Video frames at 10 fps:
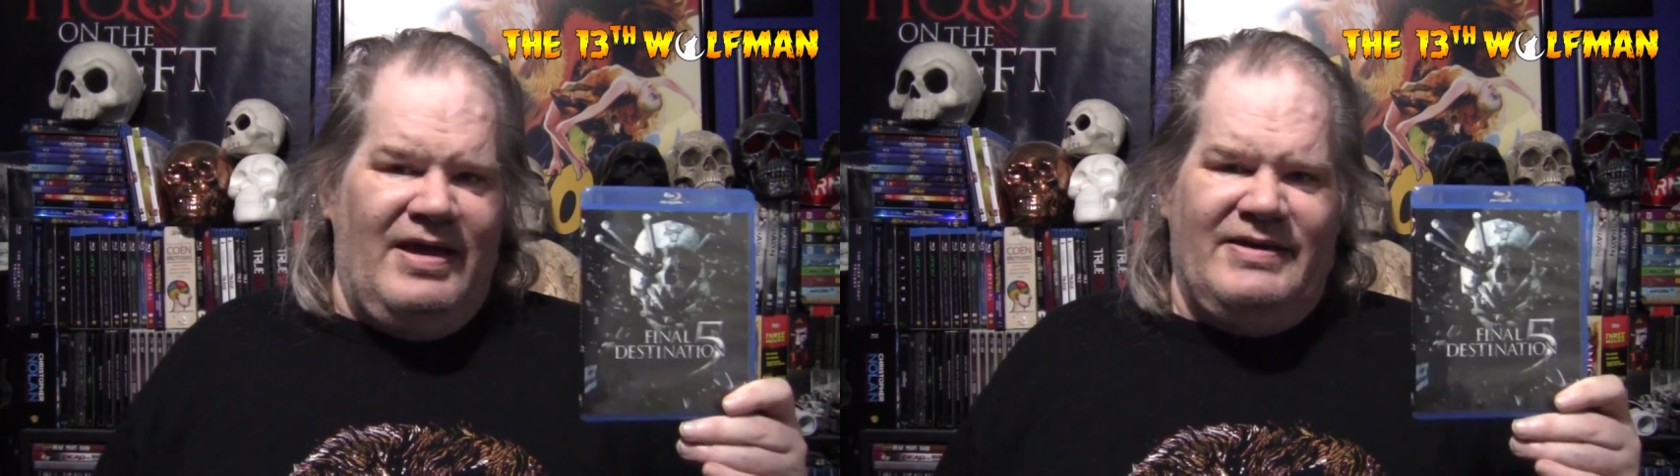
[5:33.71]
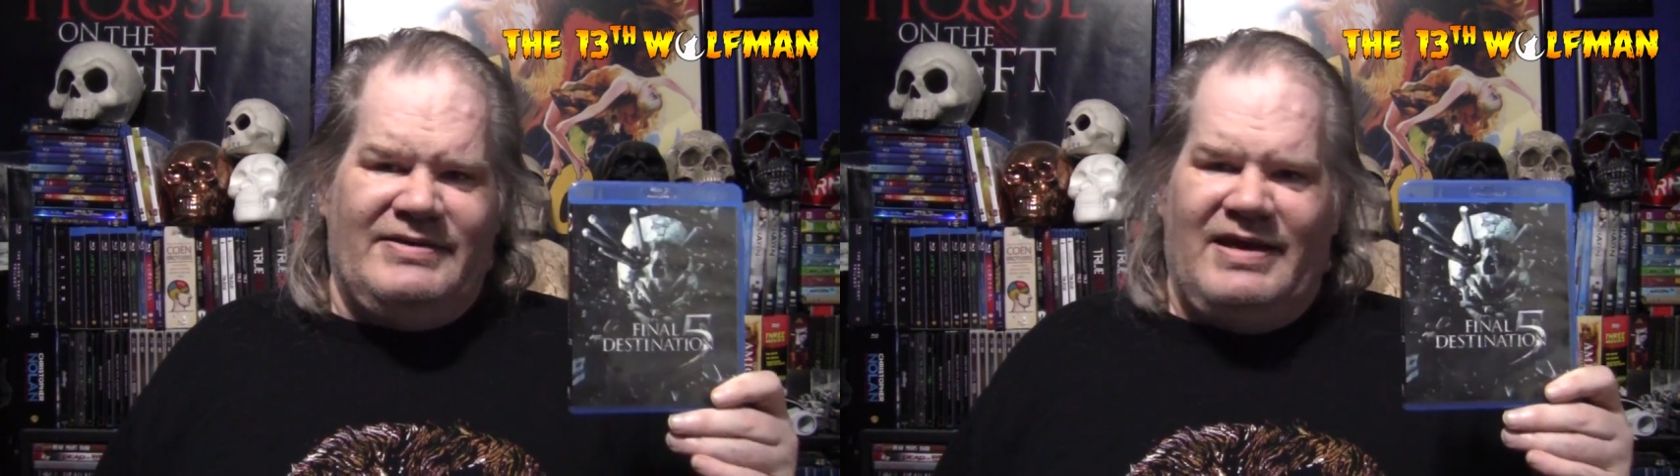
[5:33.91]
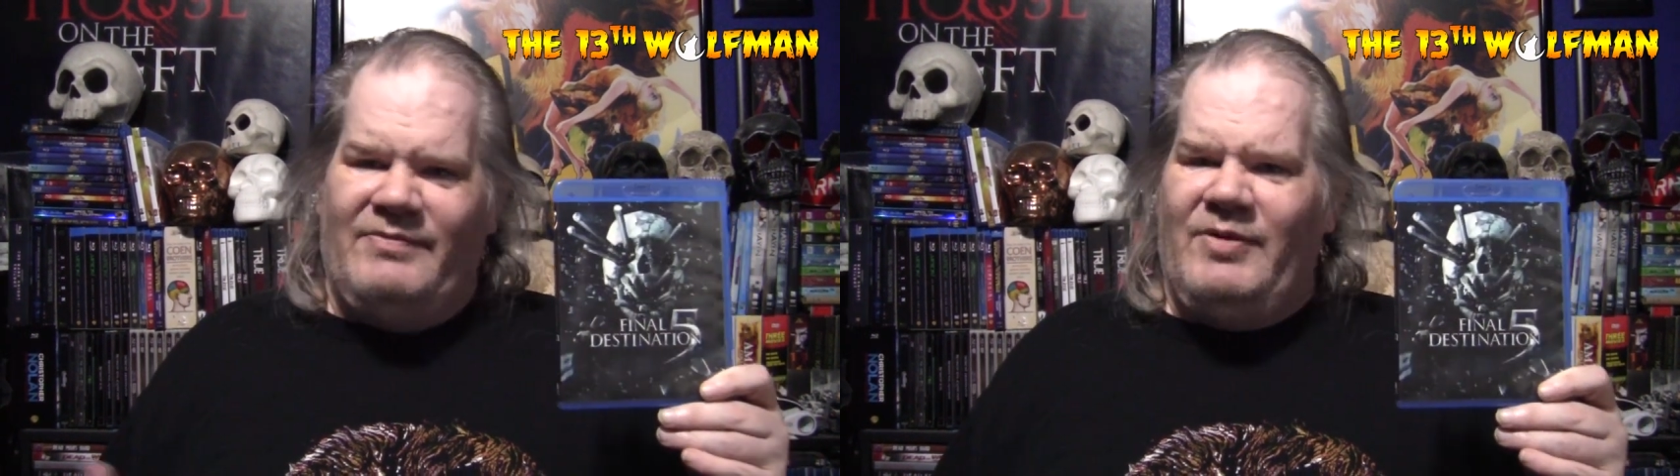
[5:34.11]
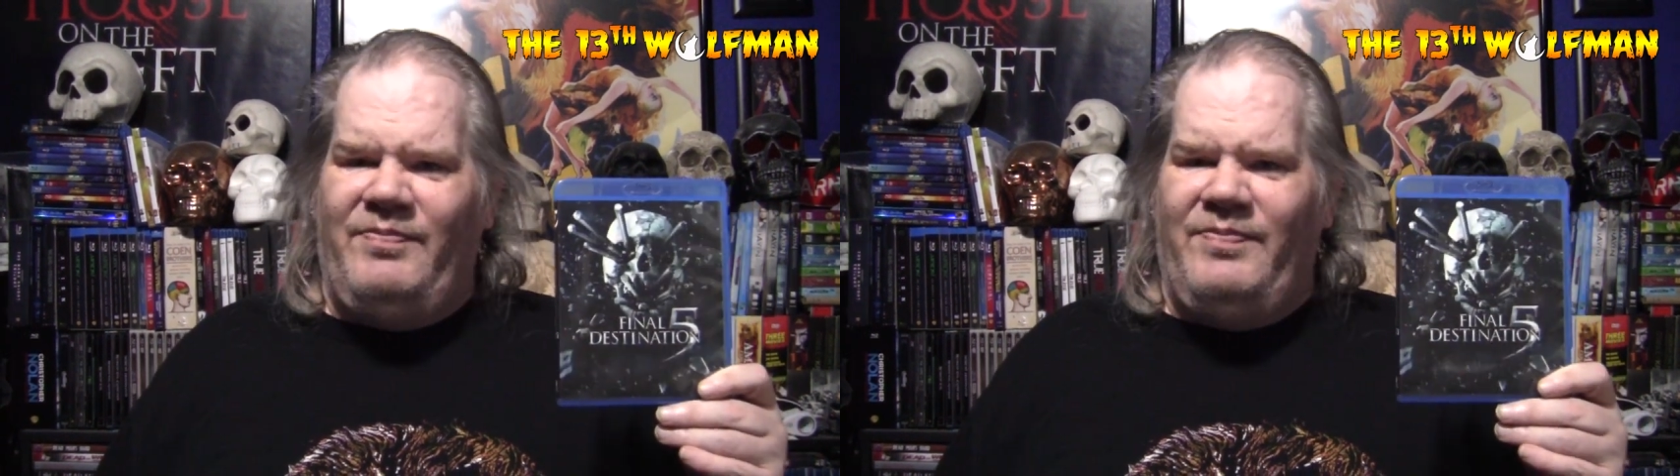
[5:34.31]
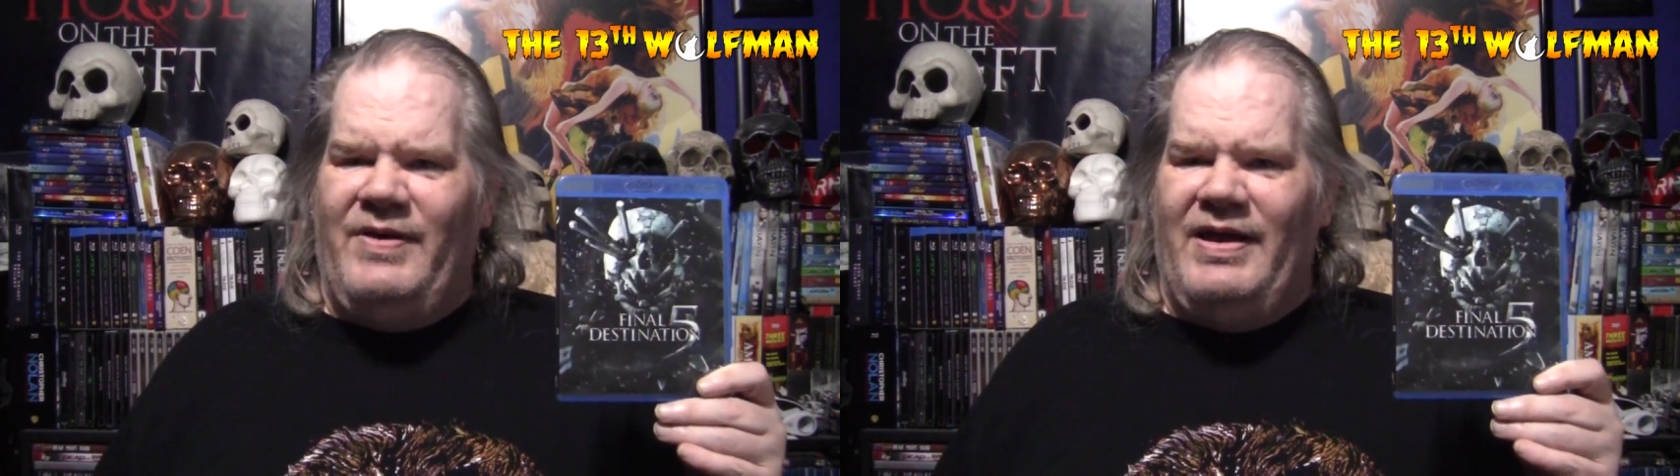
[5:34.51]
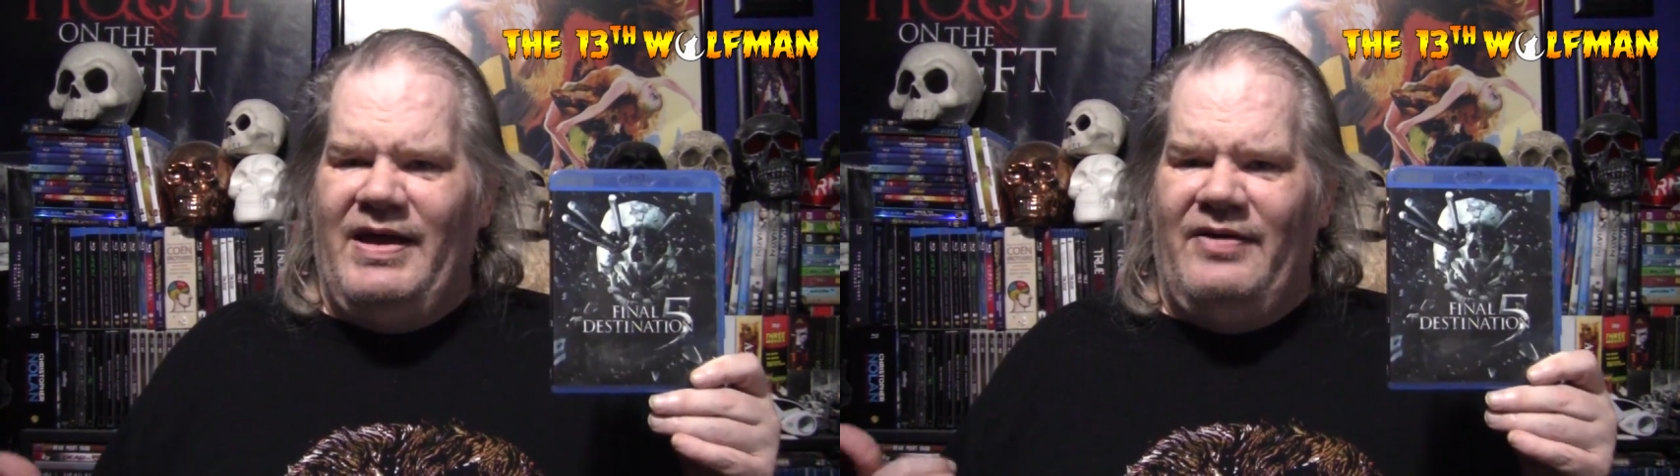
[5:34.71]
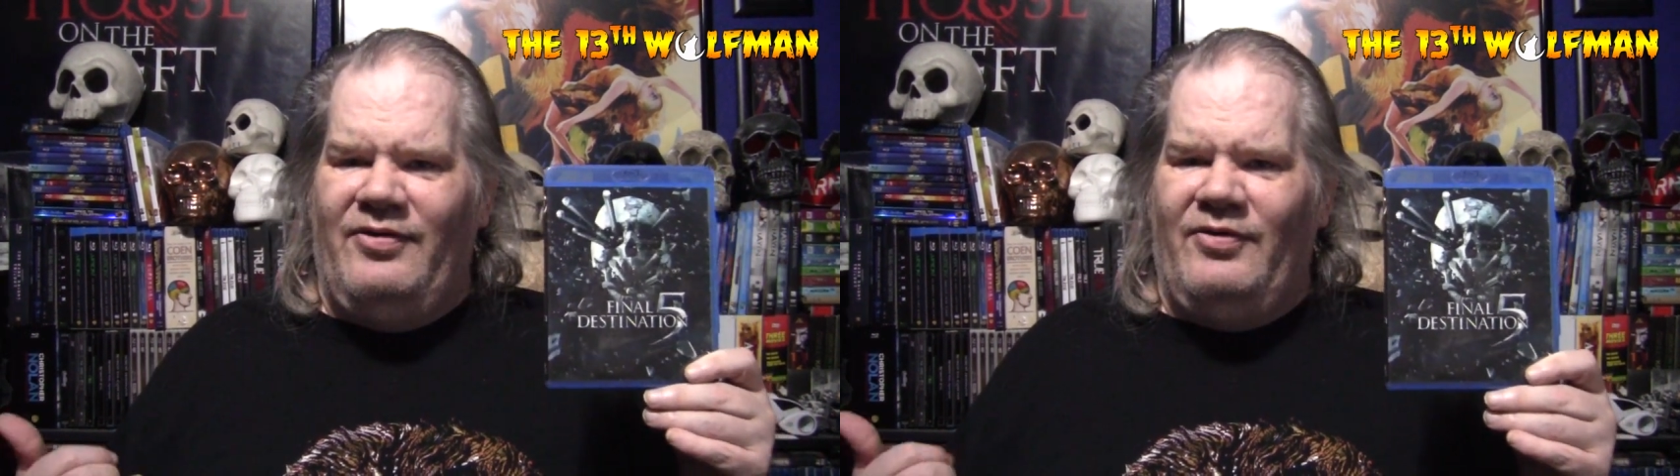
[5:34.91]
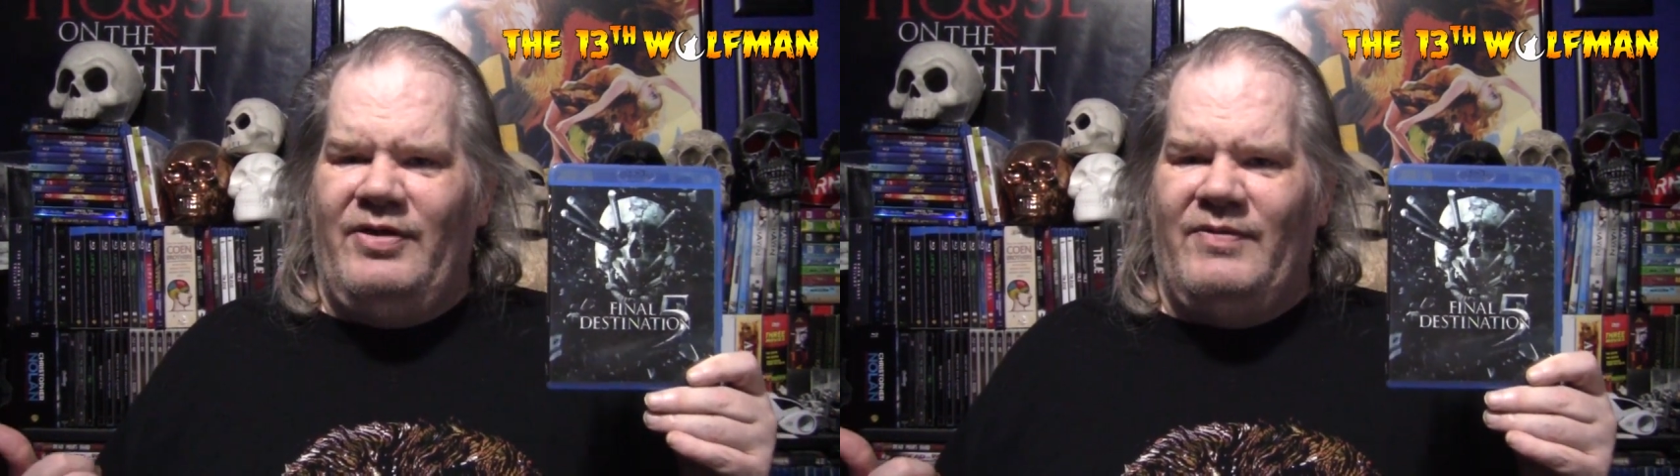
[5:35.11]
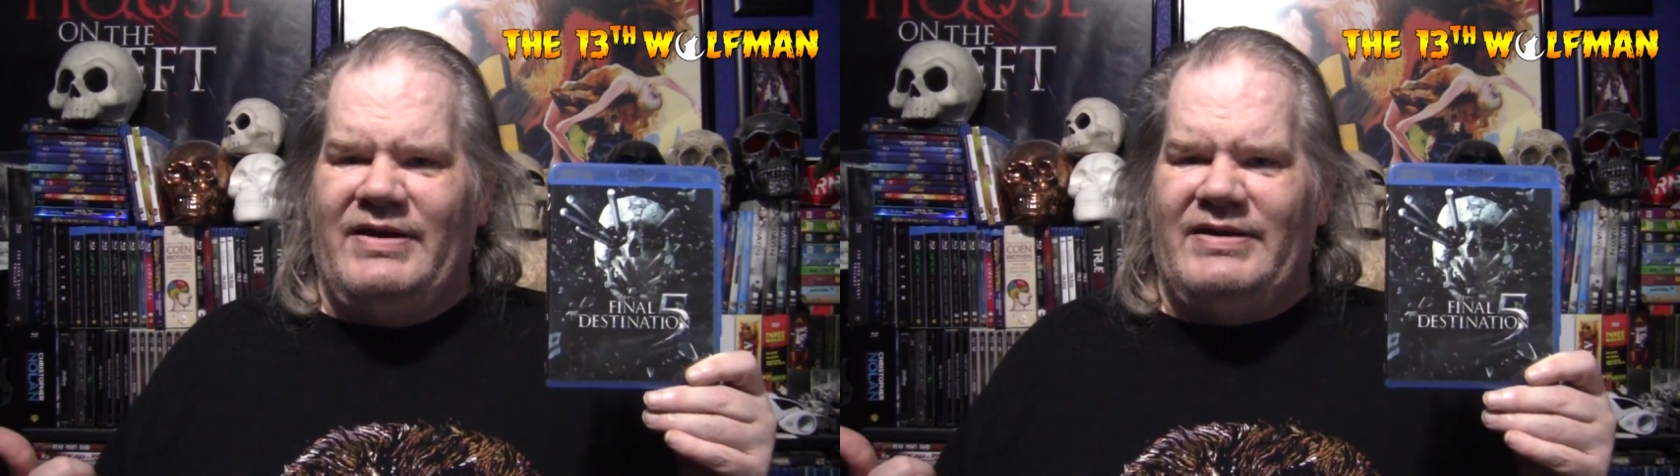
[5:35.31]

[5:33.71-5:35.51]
the only one I